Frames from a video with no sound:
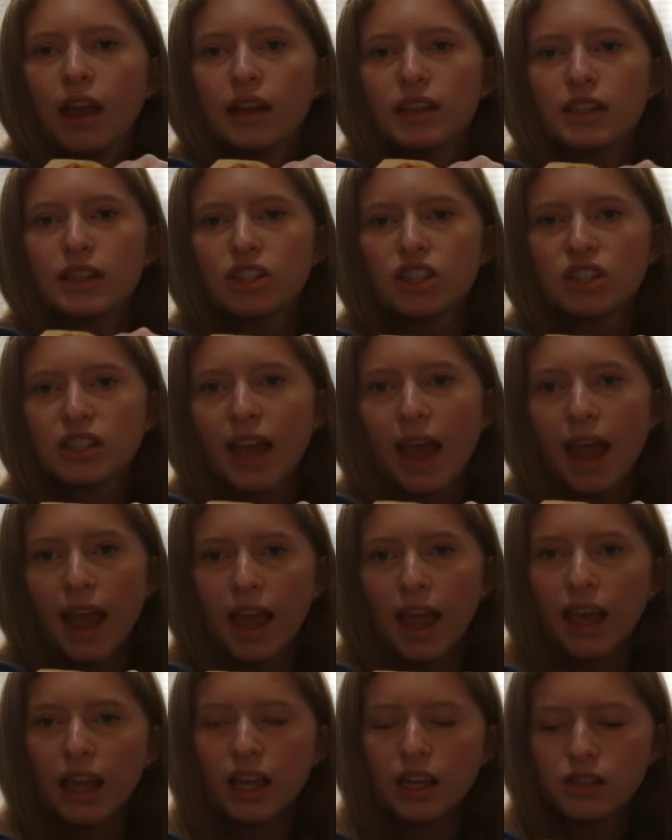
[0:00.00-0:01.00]
in his
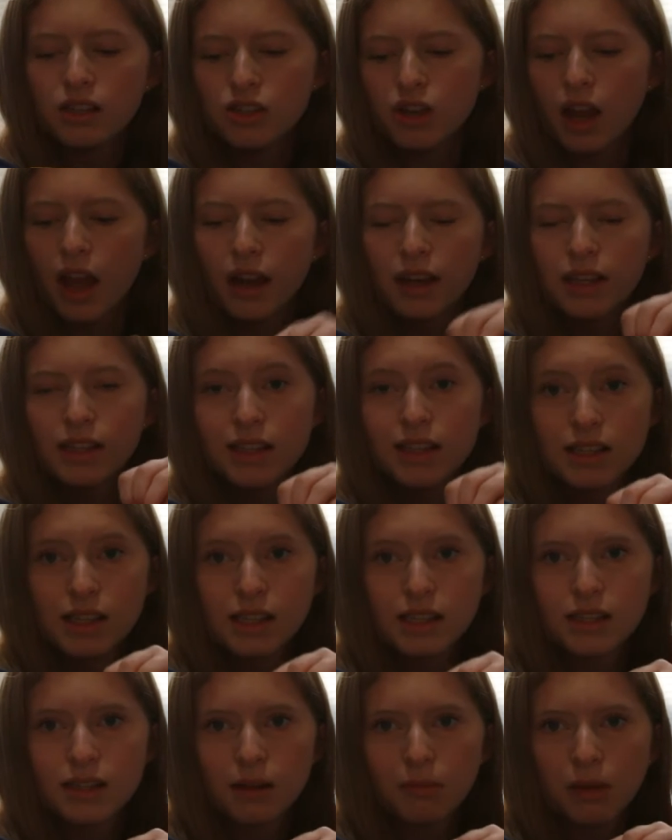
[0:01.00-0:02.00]
cage and he
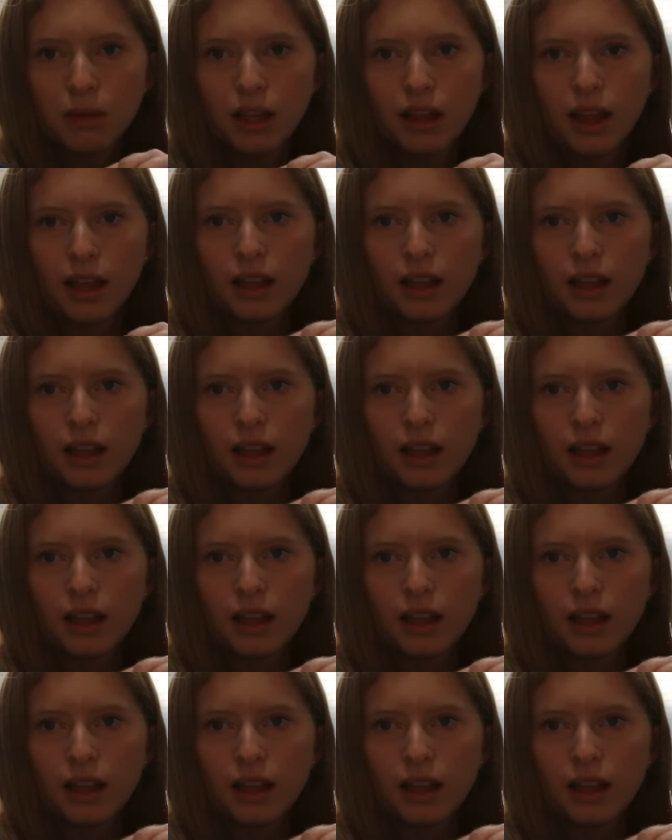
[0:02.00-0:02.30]
sees something.